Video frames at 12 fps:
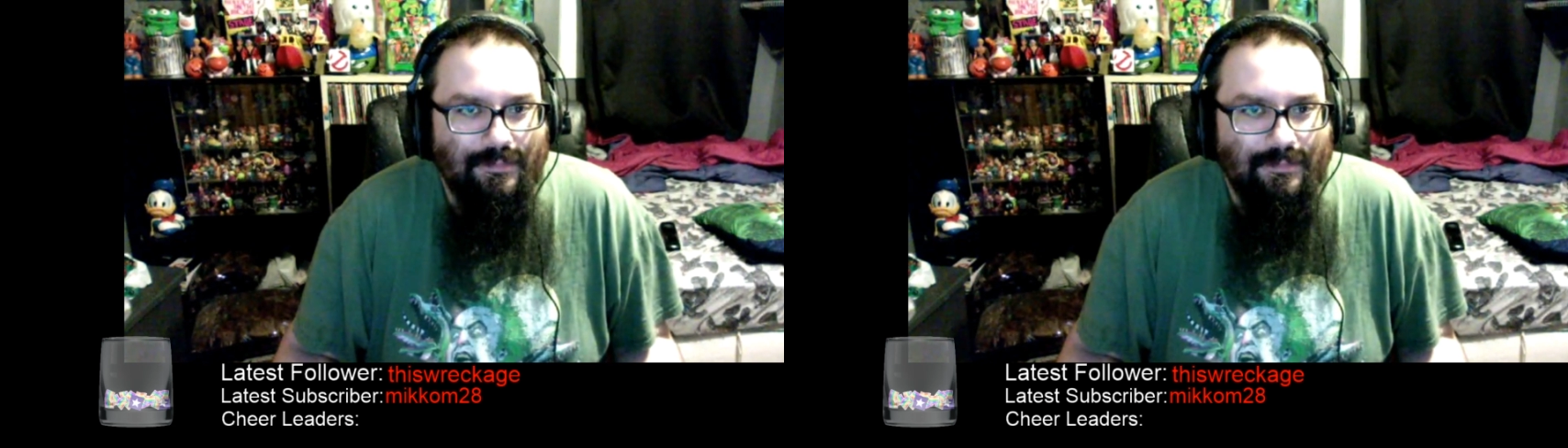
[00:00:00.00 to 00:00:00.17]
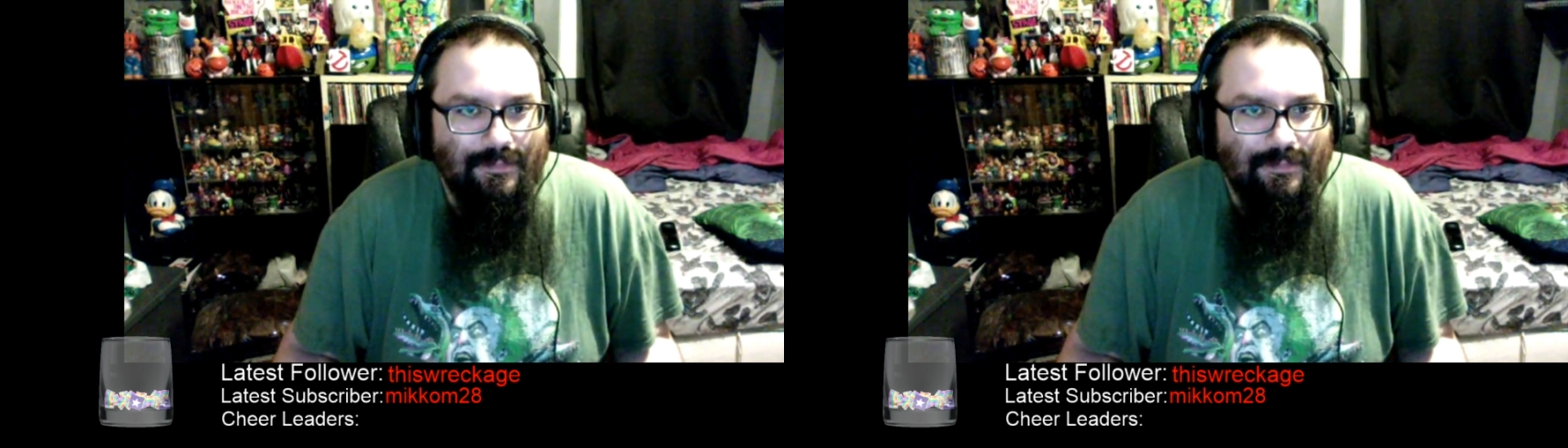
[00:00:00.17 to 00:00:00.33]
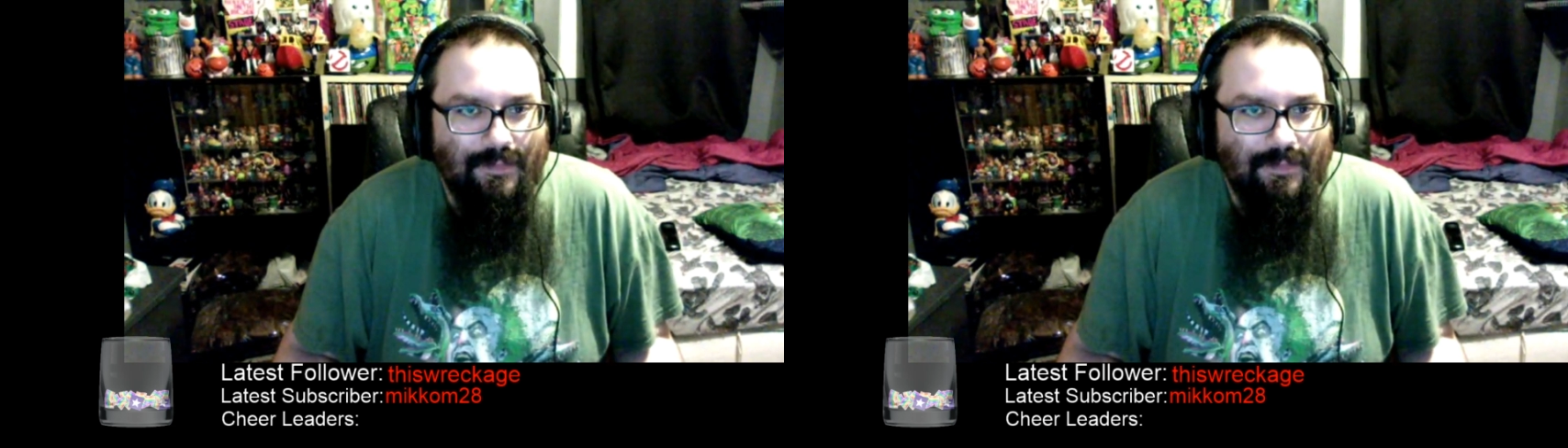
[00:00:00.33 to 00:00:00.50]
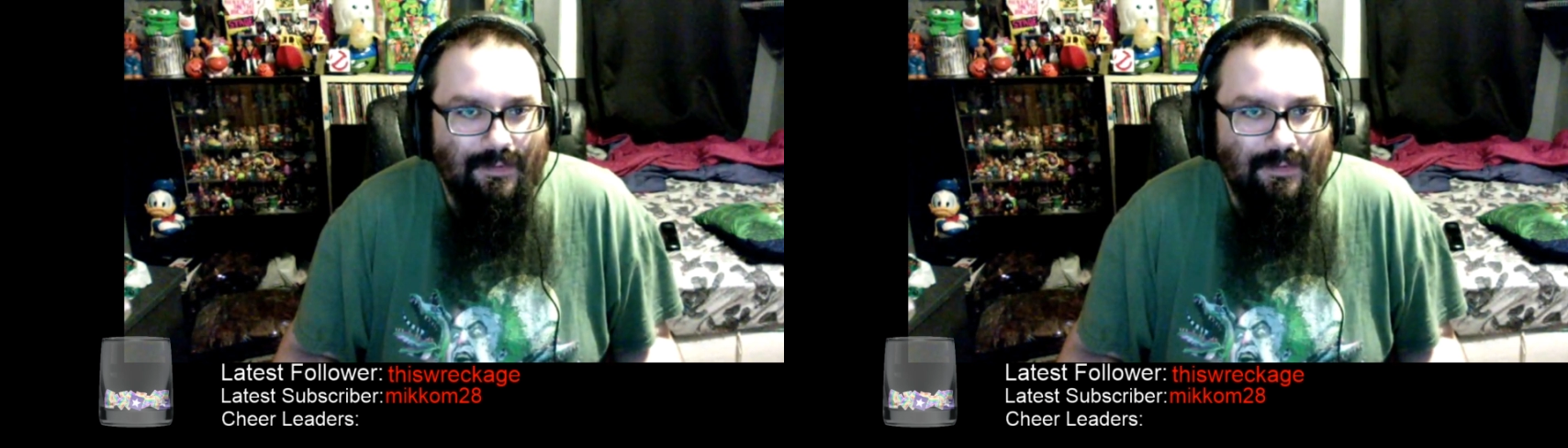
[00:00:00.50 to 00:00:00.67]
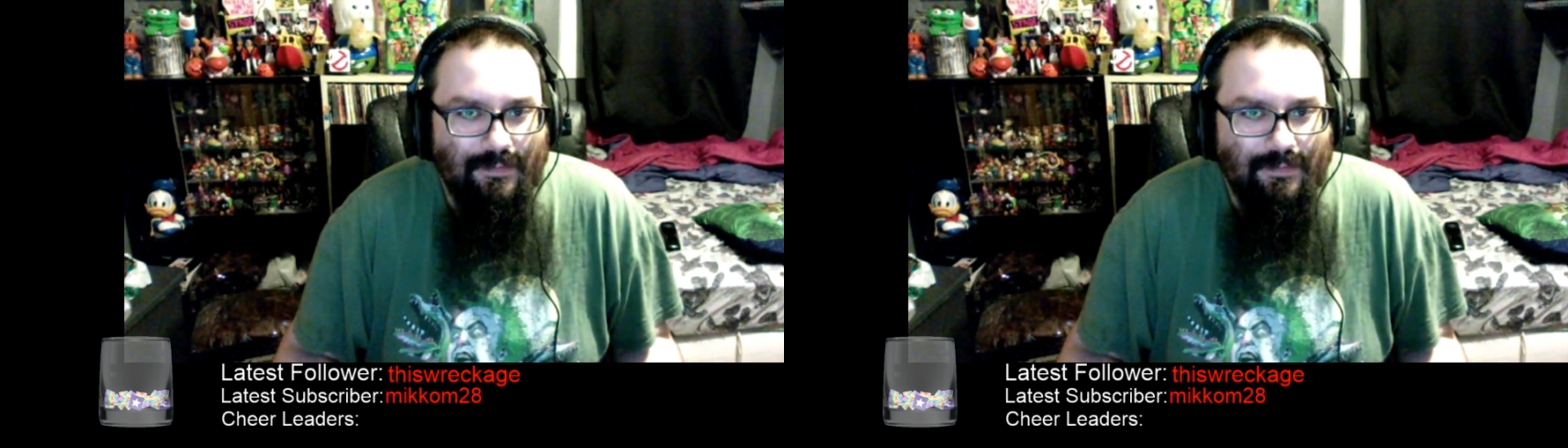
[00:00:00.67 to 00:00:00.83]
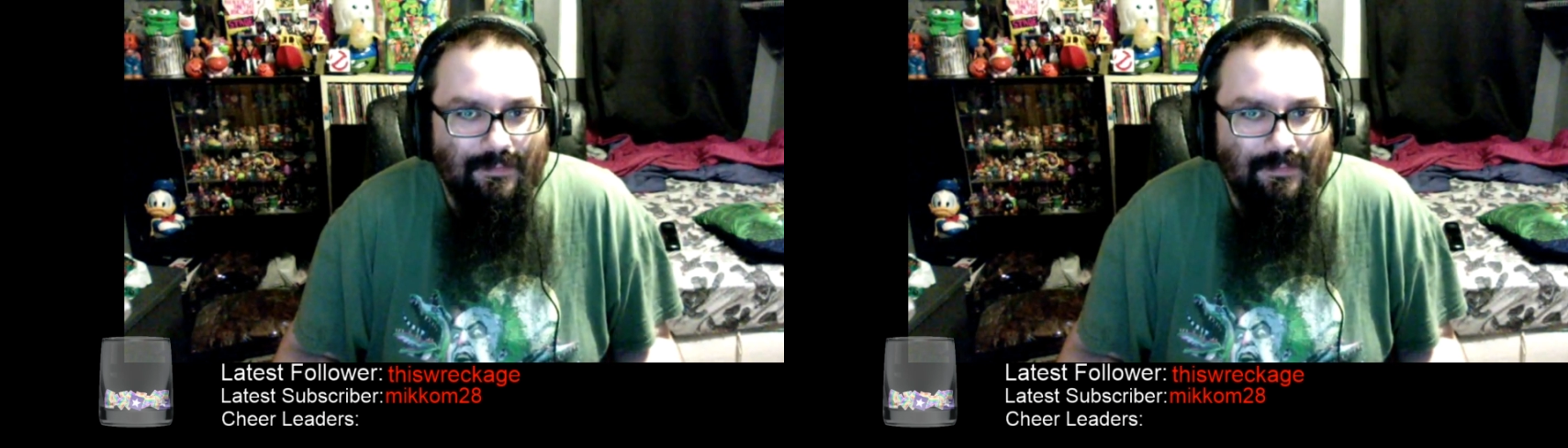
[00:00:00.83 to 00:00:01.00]
Yeah,
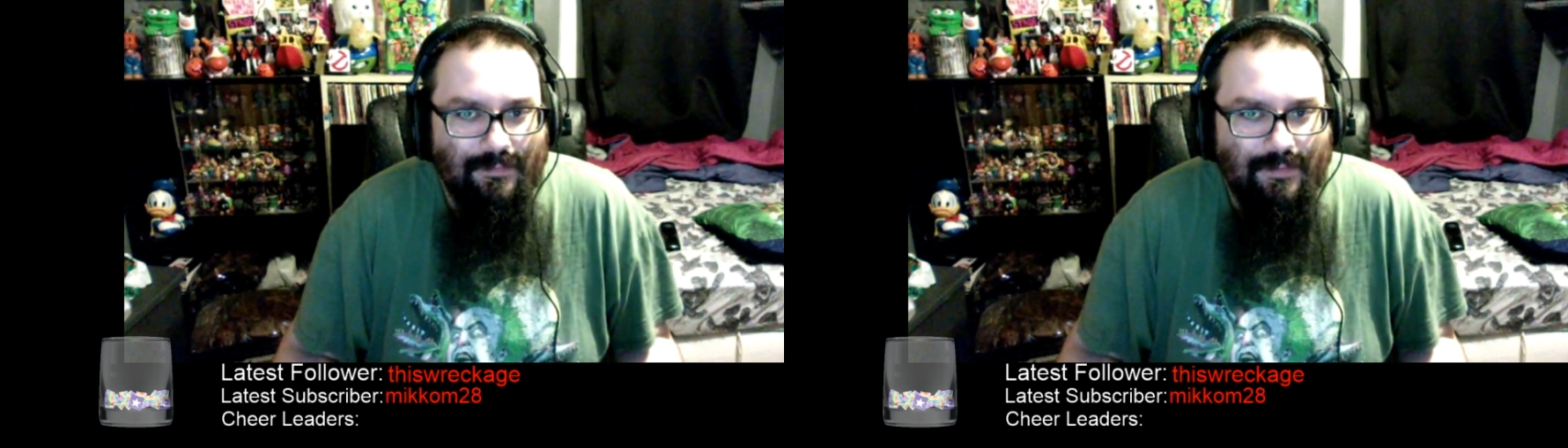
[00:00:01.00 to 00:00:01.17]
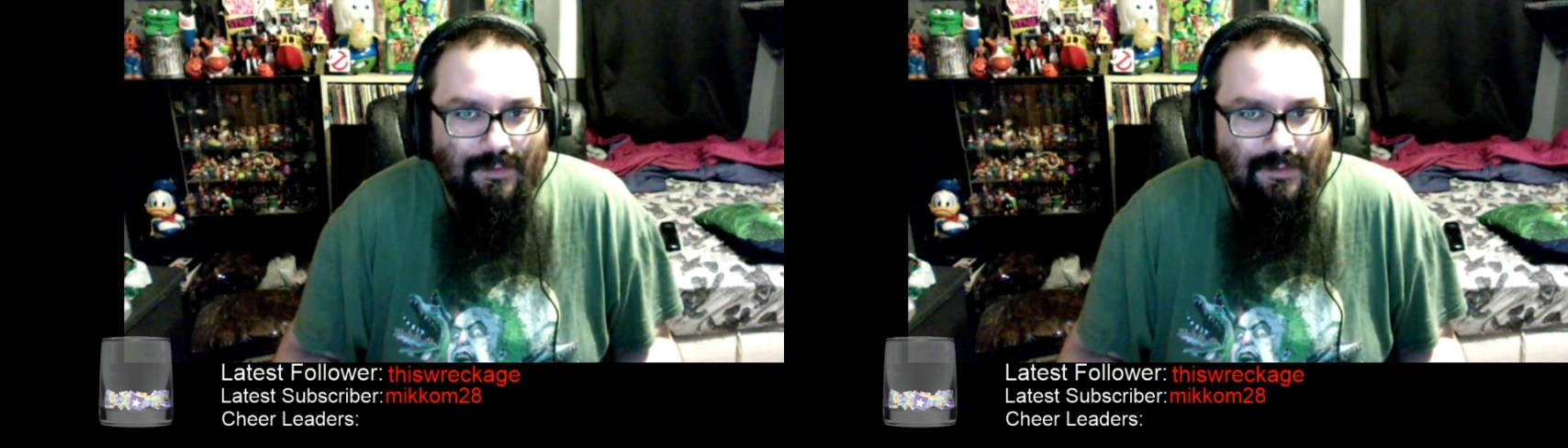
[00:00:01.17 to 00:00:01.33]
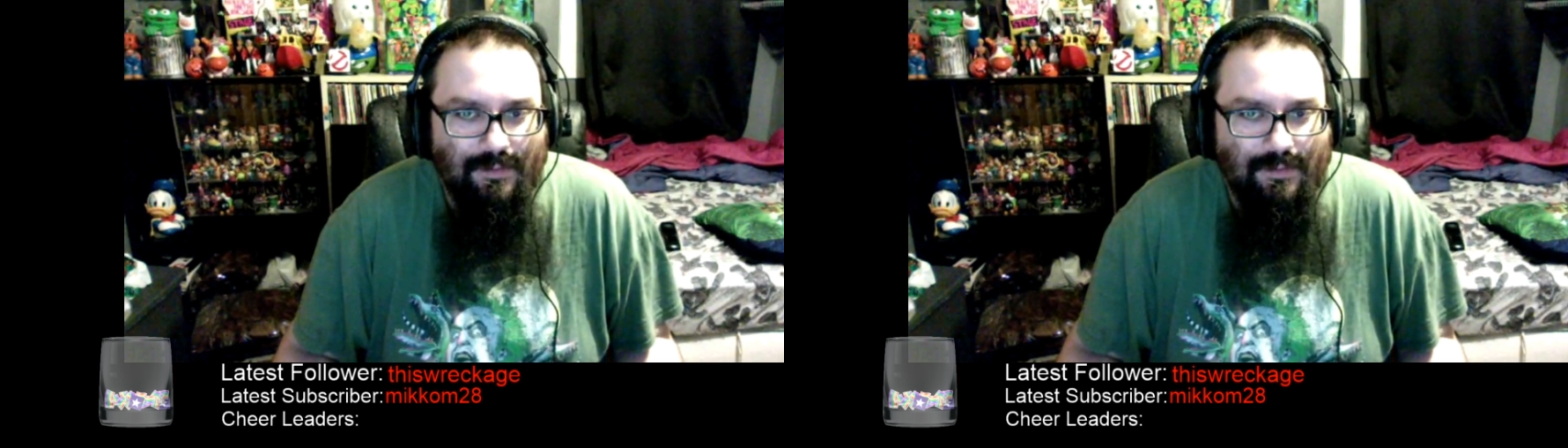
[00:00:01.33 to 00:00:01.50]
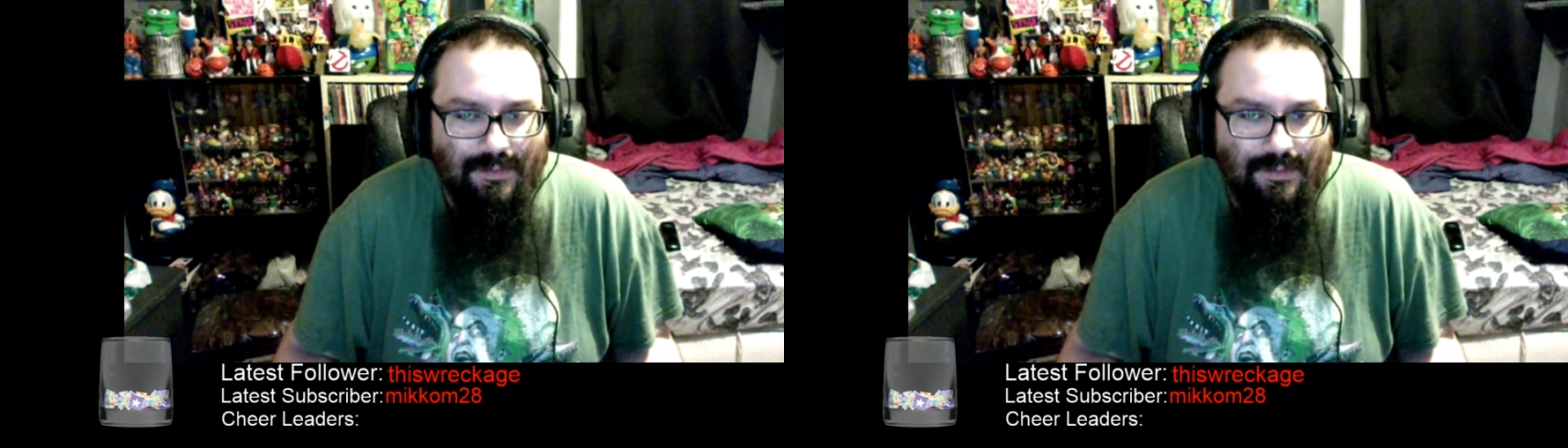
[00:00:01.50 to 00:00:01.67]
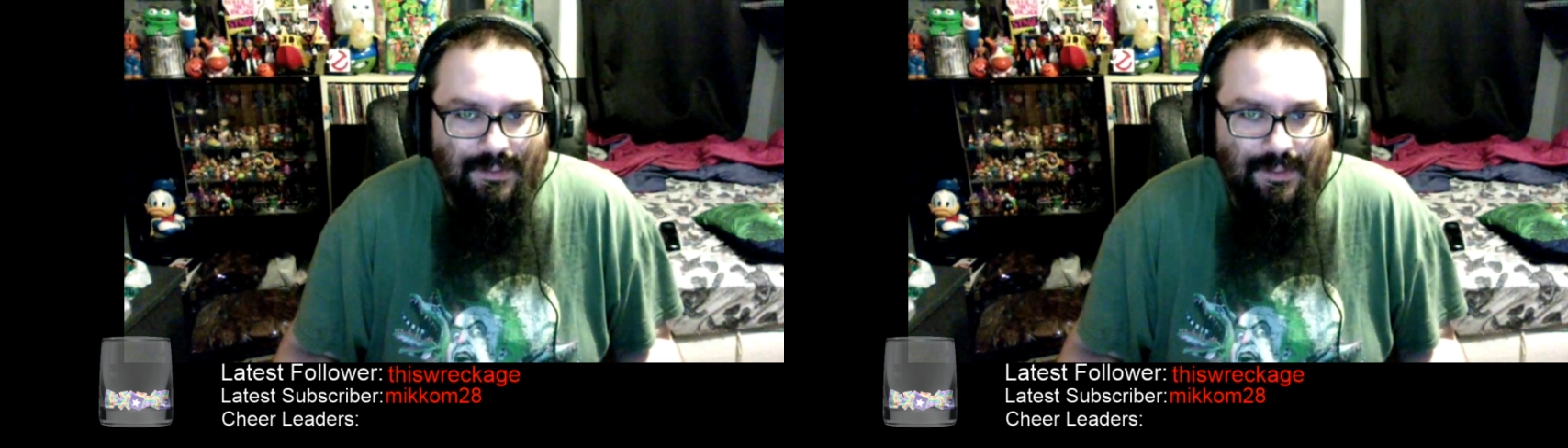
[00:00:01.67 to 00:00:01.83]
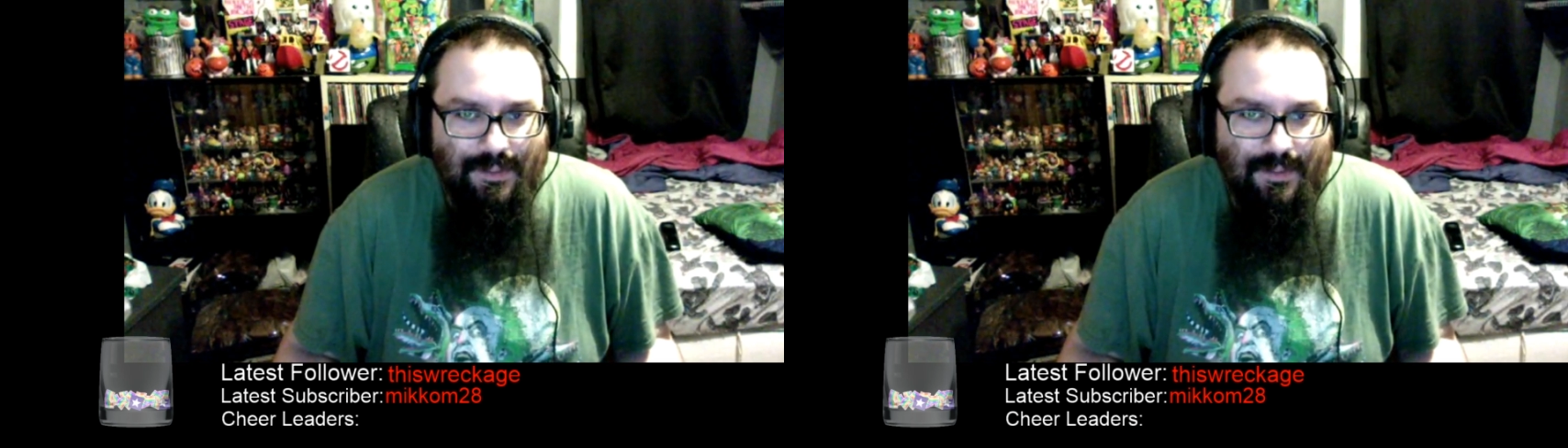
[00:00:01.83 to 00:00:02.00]
there was some
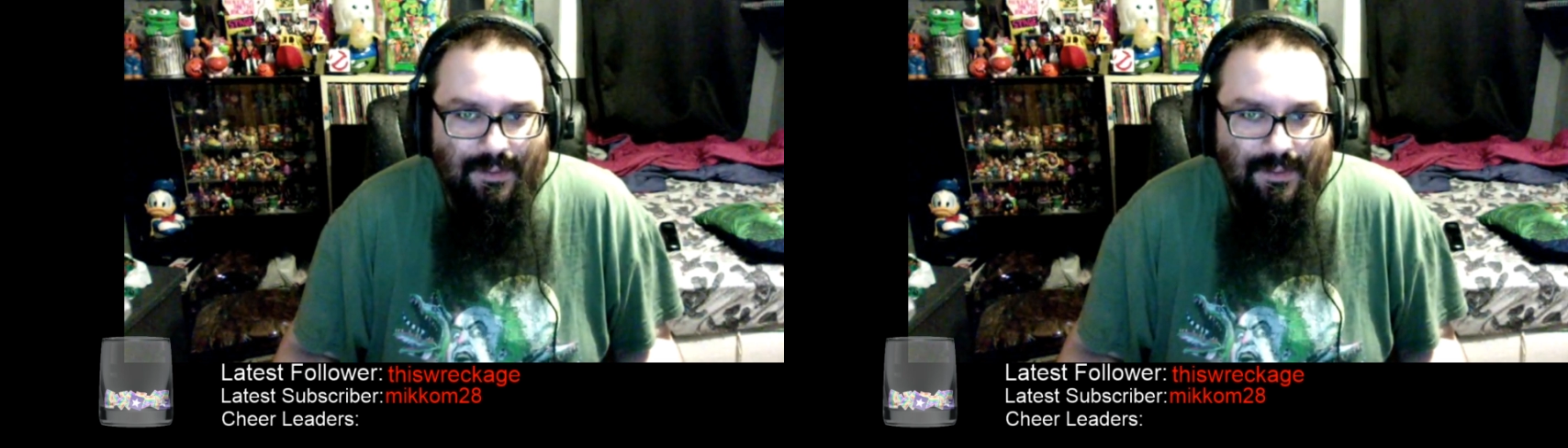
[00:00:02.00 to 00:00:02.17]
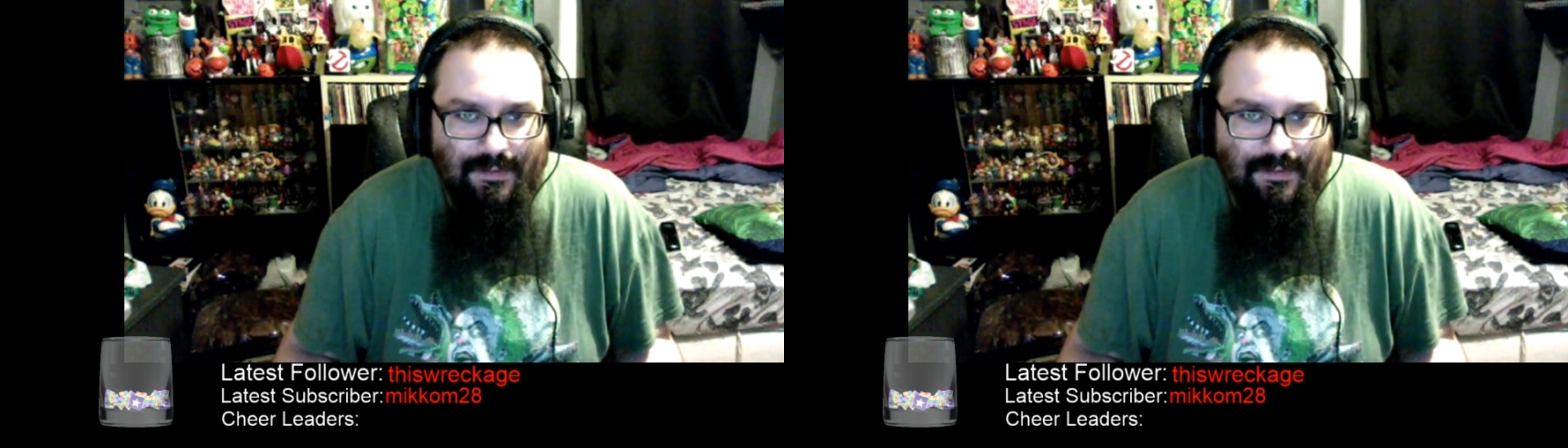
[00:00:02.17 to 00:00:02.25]
CG